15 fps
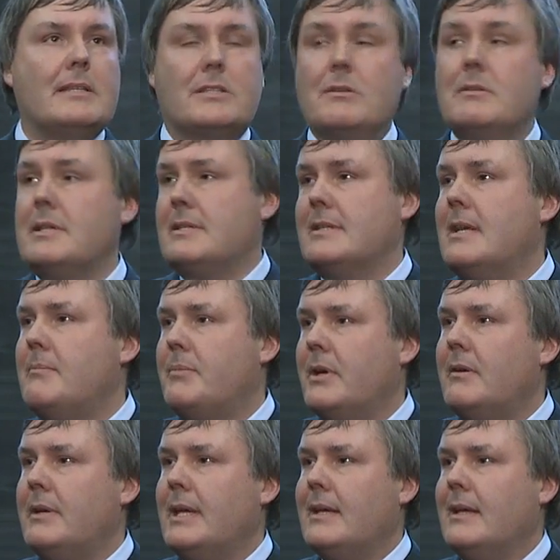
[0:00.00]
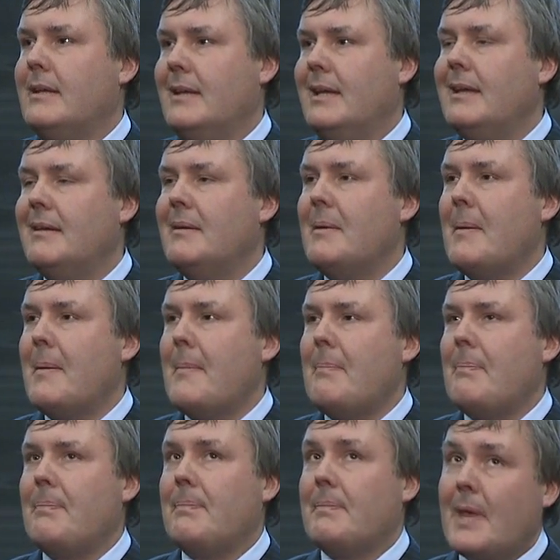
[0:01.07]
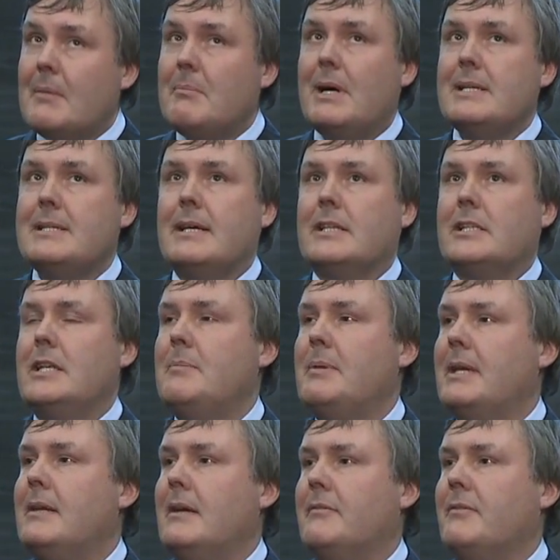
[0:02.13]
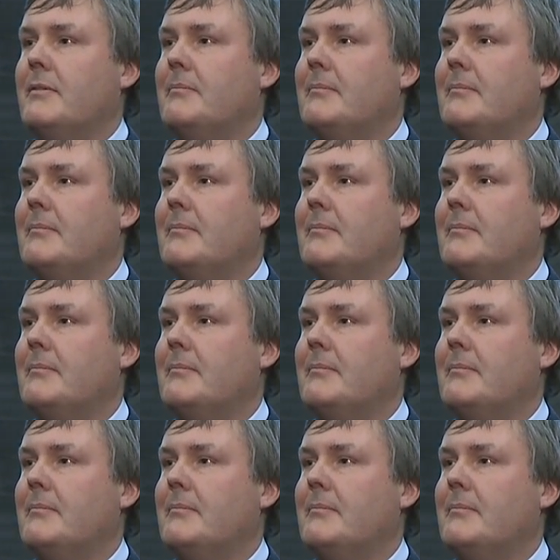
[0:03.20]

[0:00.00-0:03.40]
as good as an embryonic kidney, that might actually be enough.